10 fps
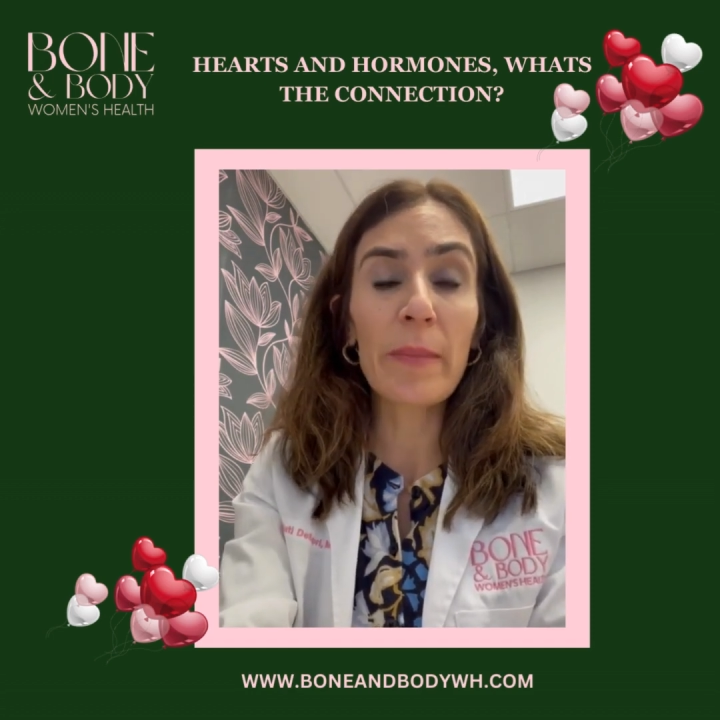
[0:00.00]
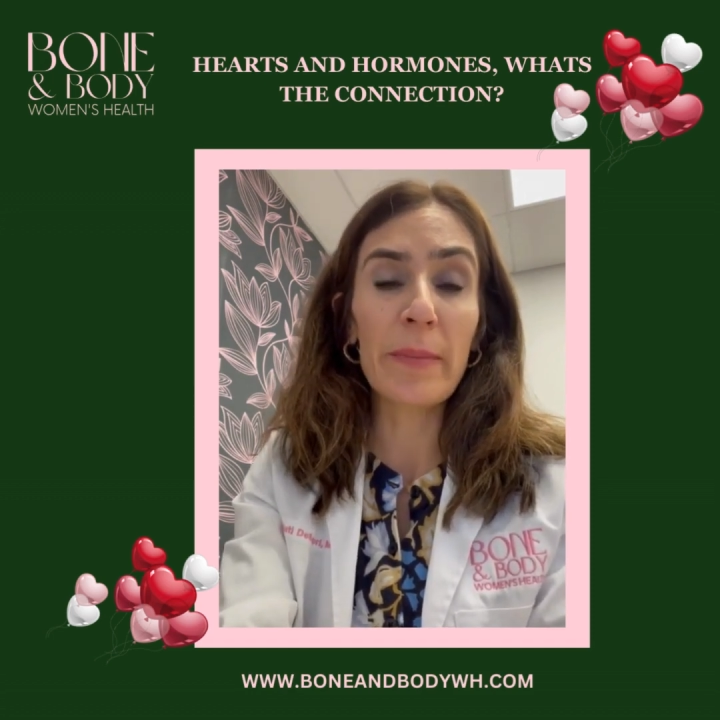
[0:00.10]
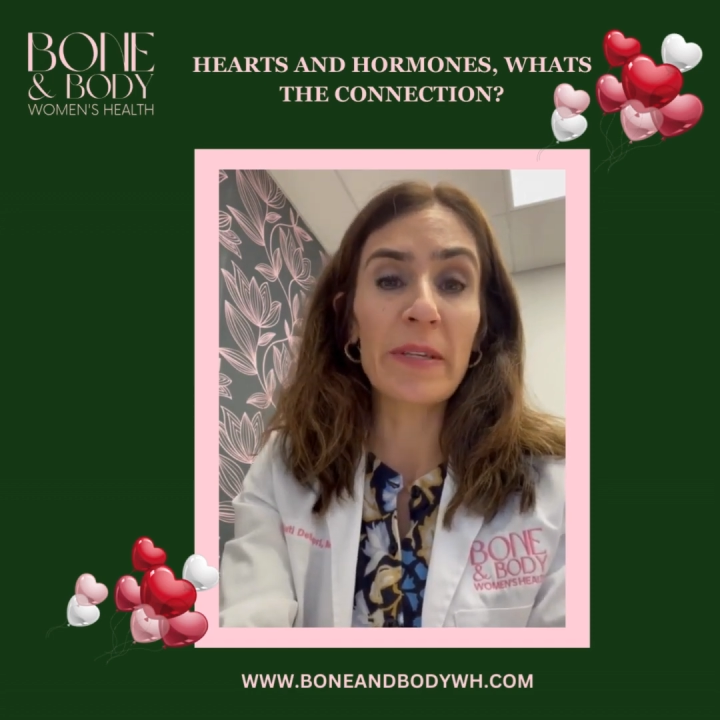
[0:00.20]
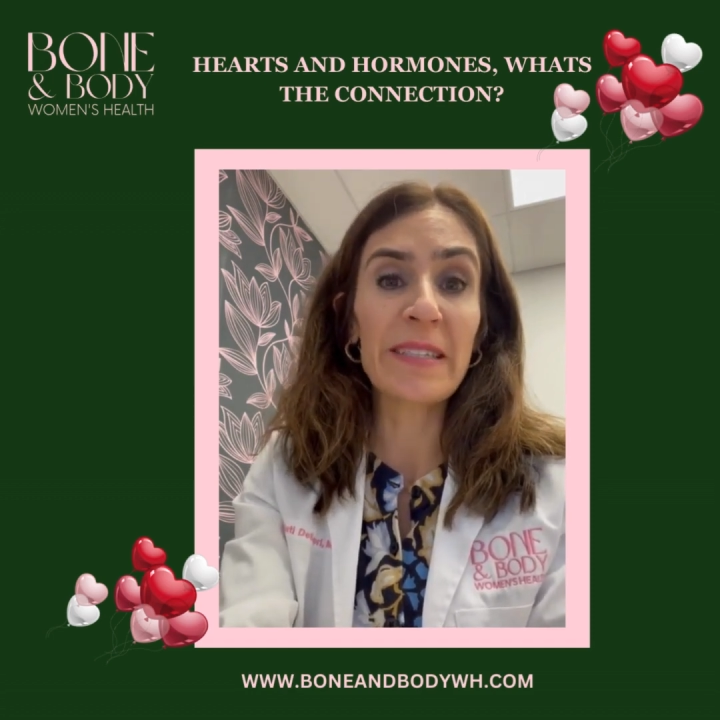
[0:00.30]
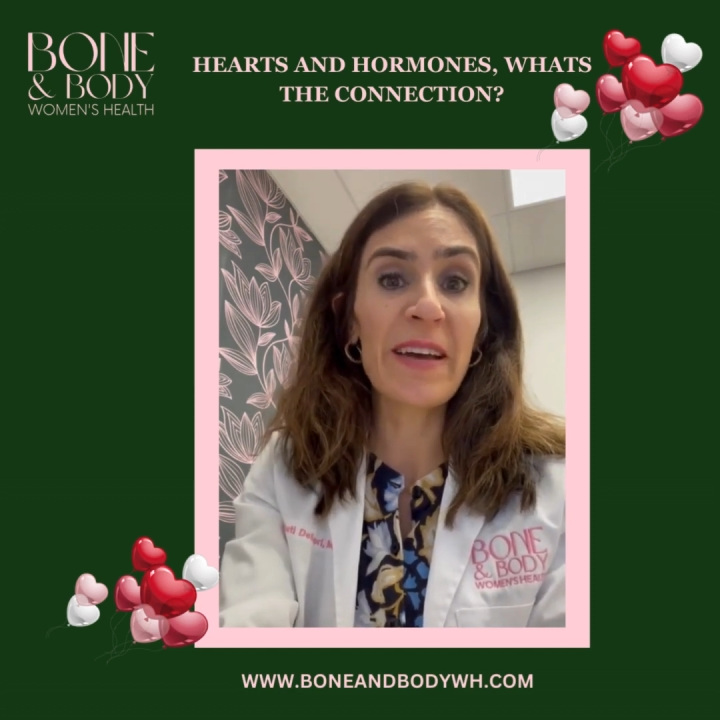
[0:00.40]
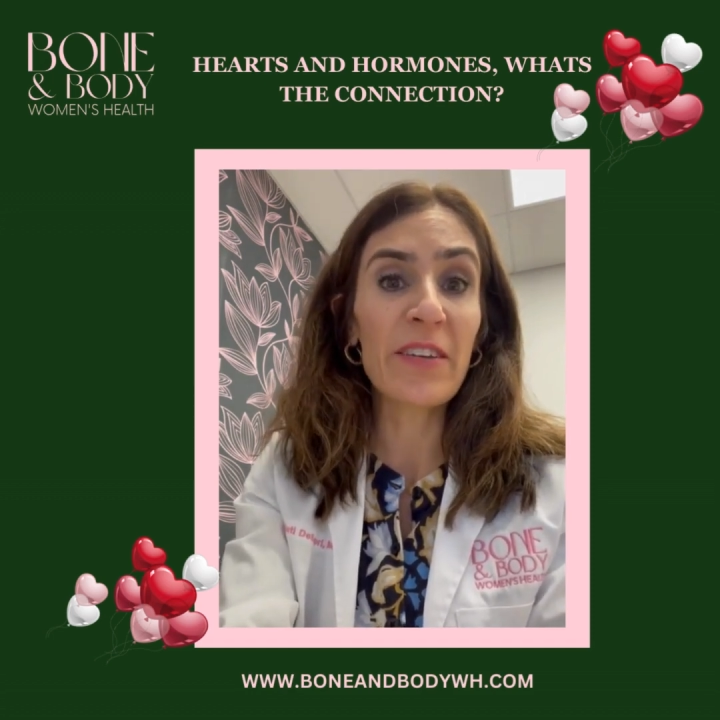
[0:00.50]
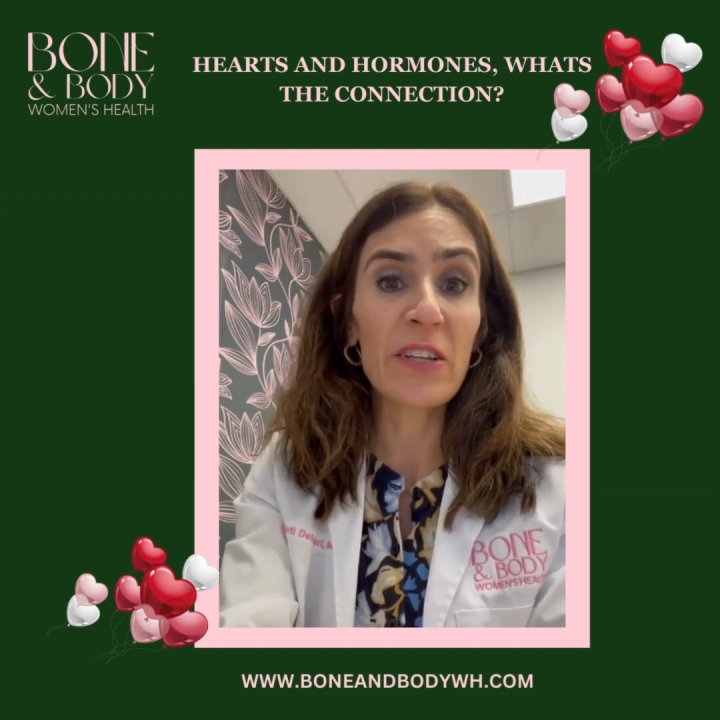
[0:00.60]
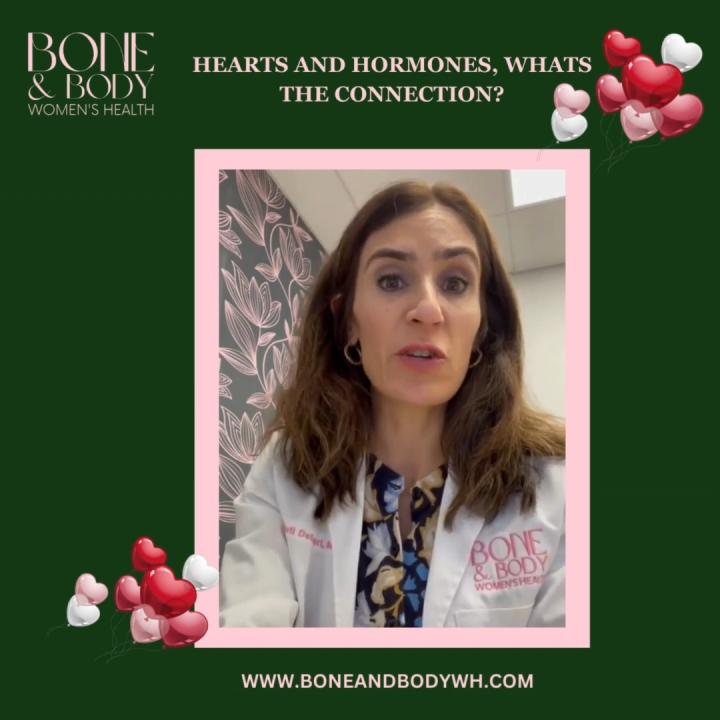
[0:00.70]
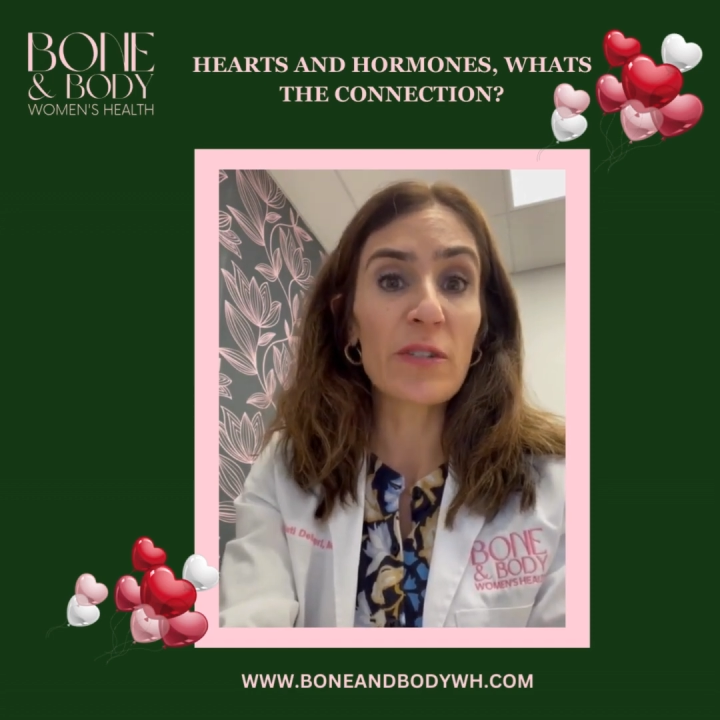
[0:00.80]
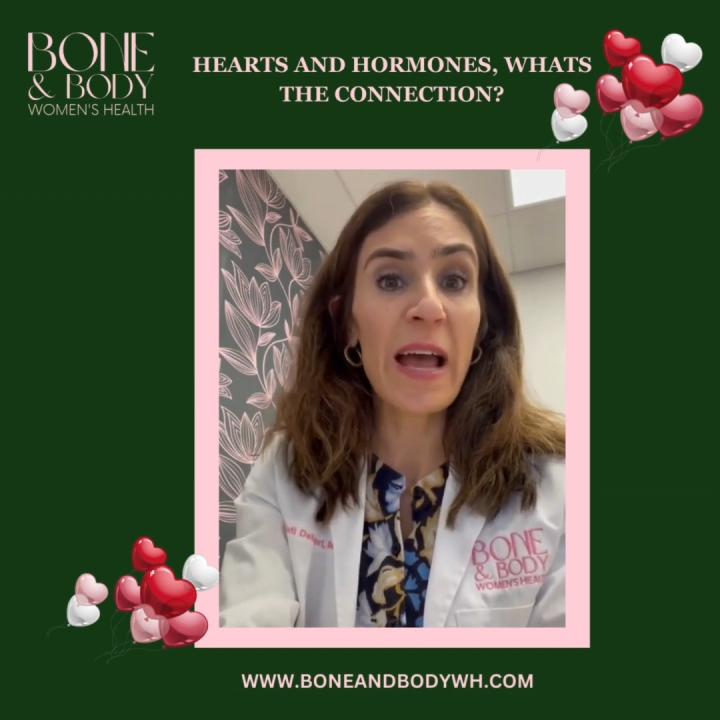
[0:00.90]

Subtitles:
maybe 7 years